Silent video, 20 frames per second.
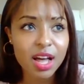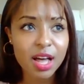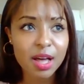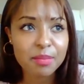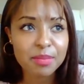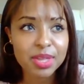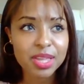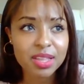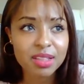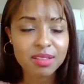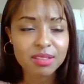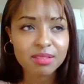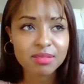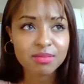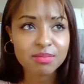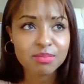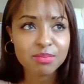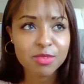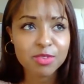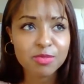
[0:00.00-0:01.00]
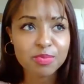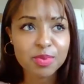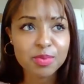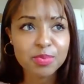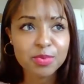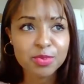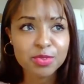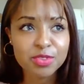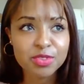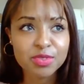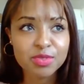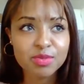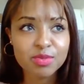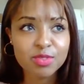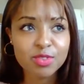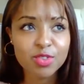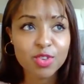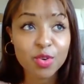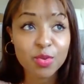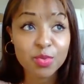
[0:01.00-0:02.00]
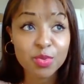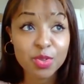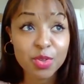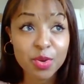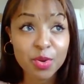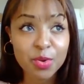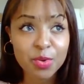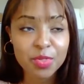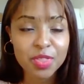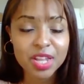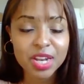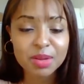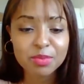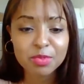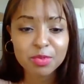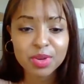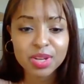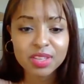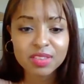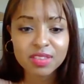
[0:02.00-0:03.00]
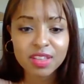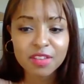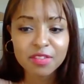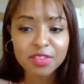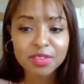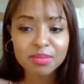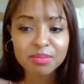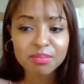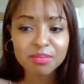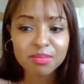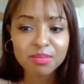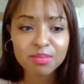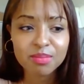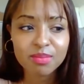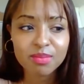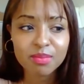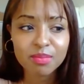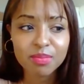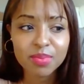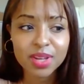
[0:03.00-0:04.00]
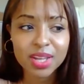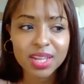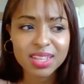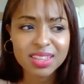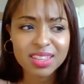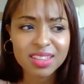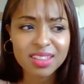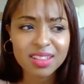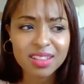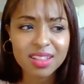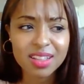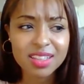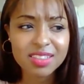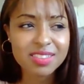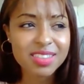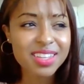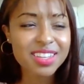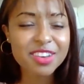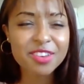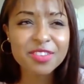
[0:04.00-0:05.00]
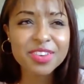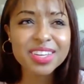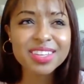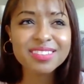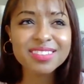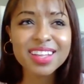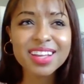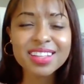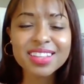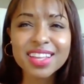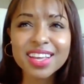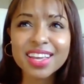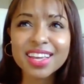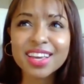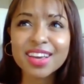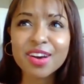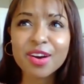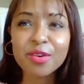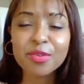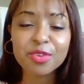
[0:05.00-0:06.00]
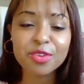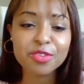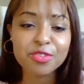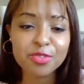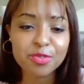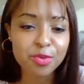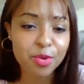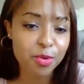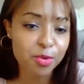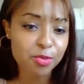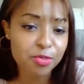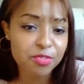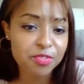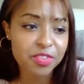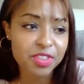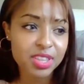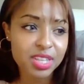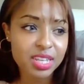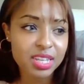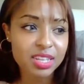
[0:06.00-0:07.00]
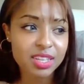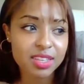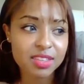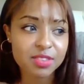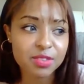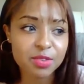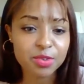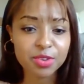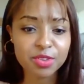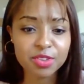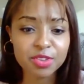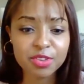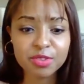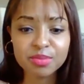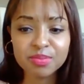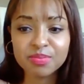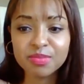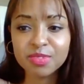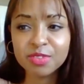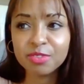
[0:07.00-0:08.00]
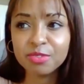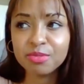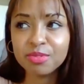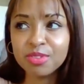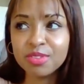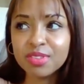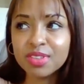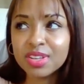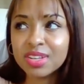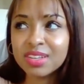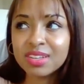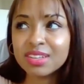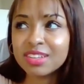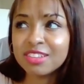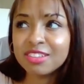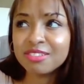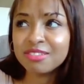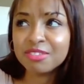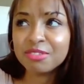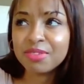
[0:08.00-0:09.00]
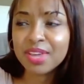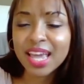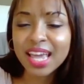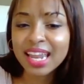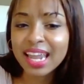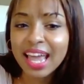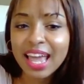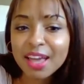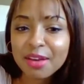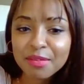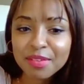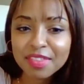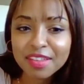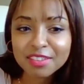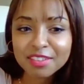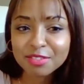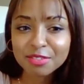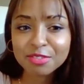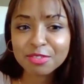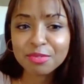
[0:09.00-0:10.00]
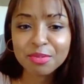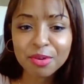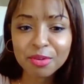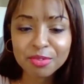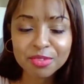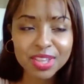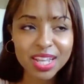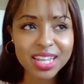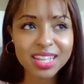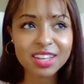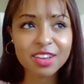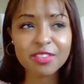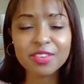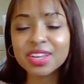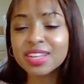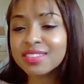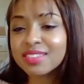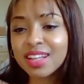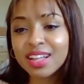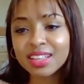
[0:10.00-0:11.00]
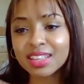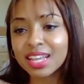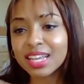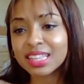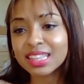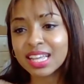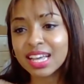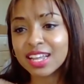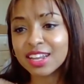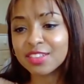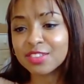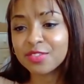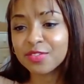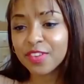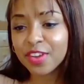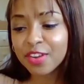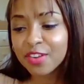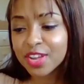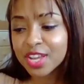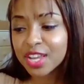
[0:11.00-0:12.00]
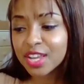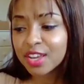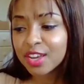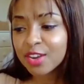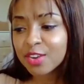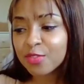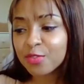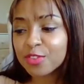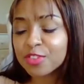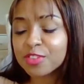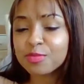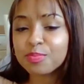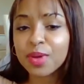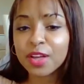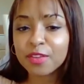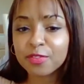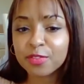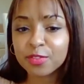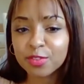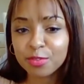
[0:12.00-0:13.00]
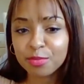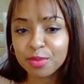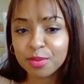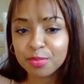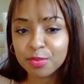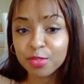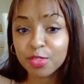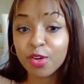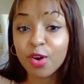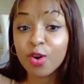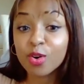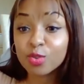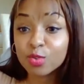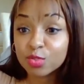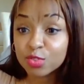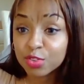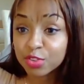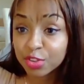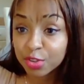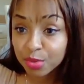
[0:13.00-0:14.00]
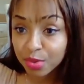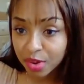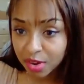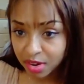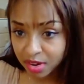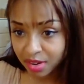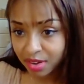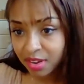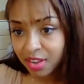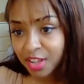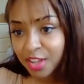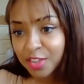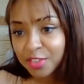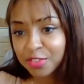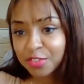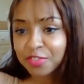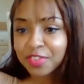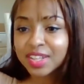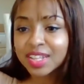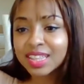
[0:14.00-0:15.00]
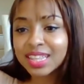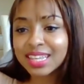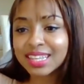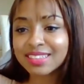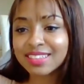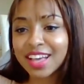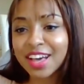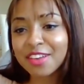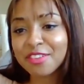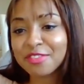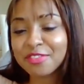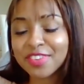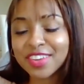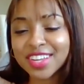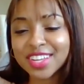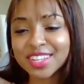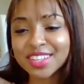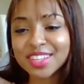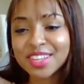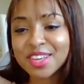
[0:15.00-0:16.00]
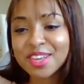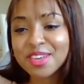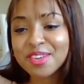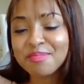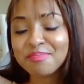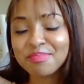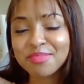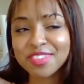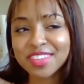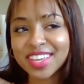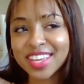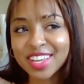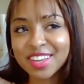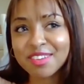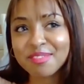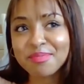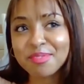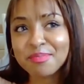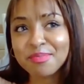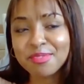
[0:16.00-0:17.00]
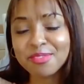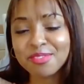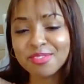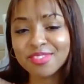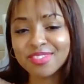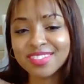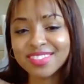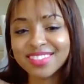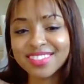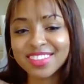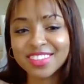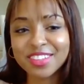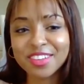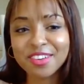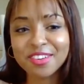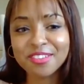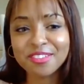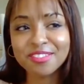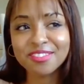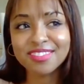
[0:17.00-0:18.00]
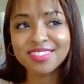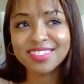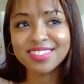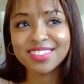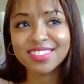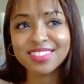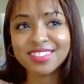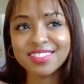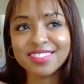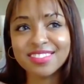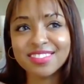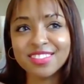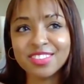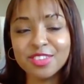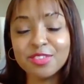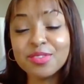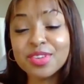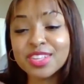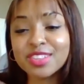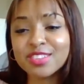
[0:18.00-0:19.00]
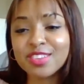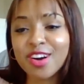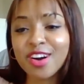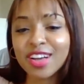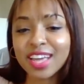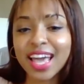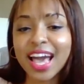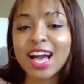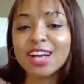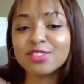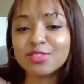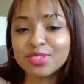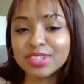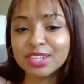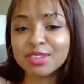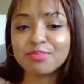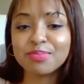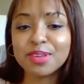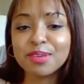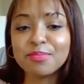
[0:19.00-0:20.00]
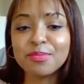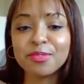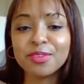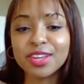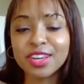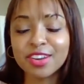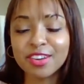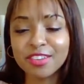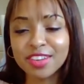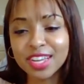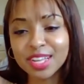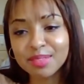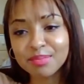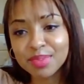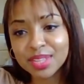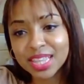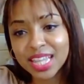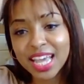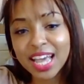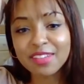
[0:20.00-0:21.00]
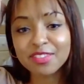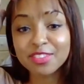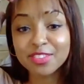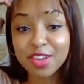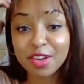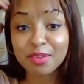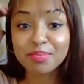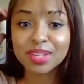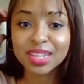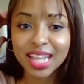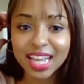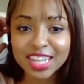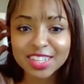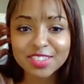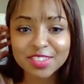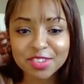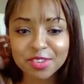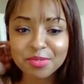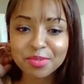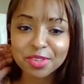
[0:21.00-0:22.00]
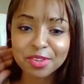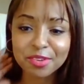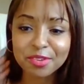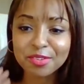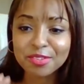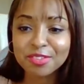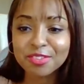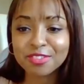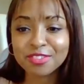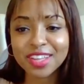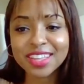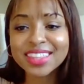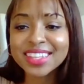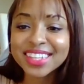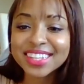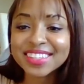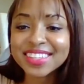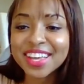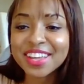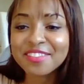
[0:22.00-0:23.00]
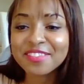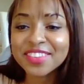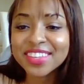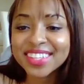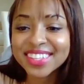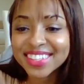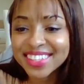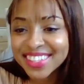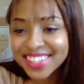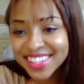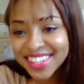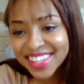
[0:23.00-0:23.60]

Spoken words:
I mean, most people don't know that I'm 27, but see, Korea's not like, oh, you're too old for this, or you can't hang with us, you're too old. Like, Korea's not like that. It's very respectful to people the older you are. So if anything, it's kind of fun to hear people, you can talk casually to people in Korean, but they have to talk polite to you when you're older. So I think that's kind of fun.